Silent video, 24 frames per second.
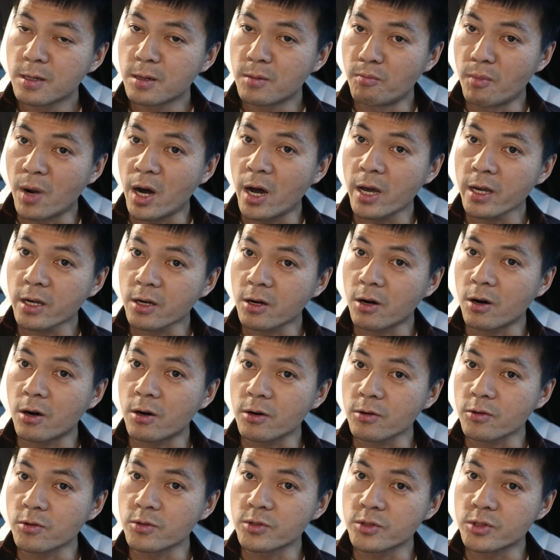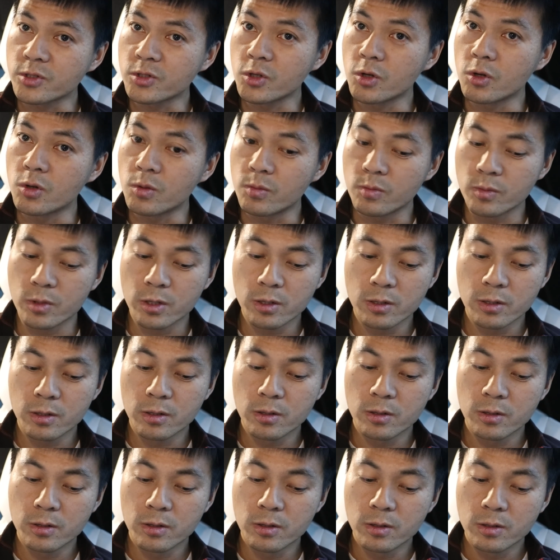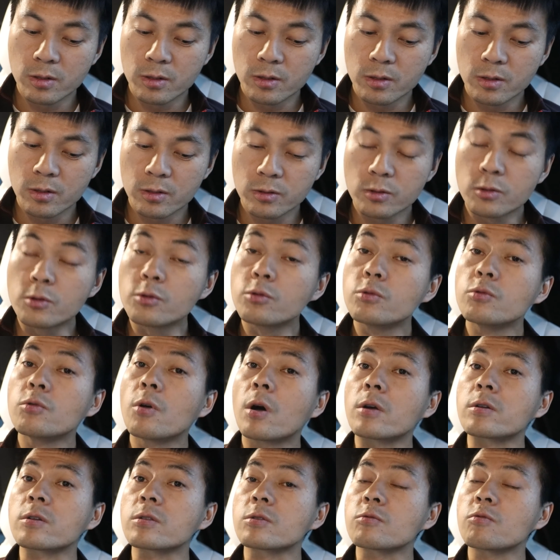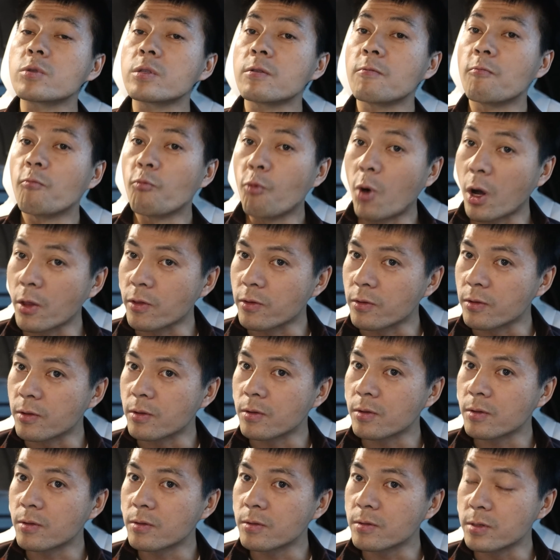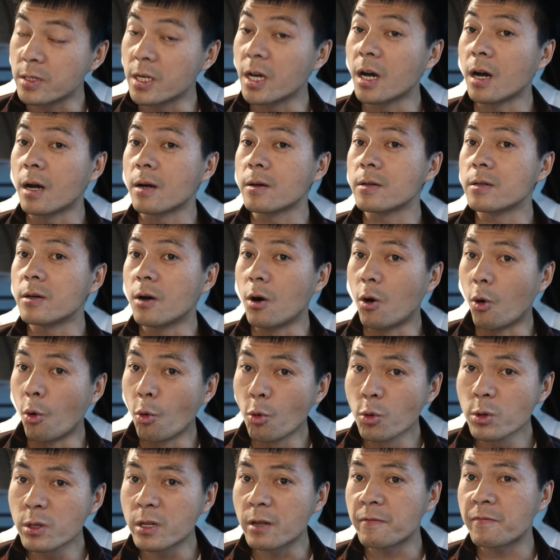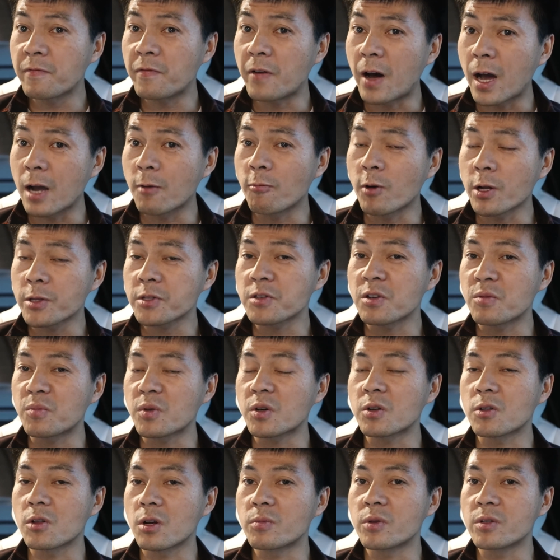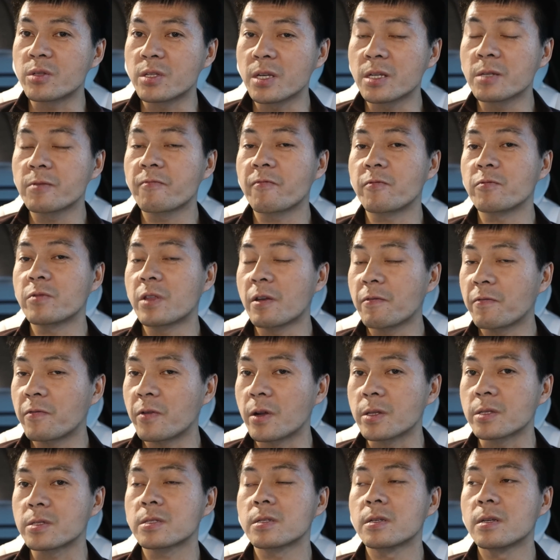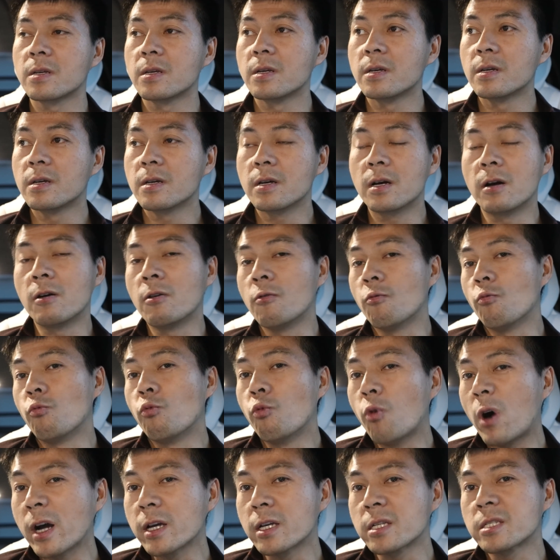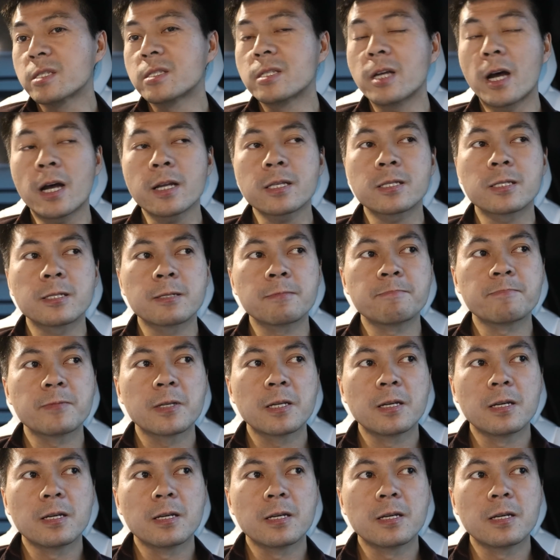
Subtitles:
My car consumed 221. Yeah, only 5 watt-hour per kilometer difference. Why is that?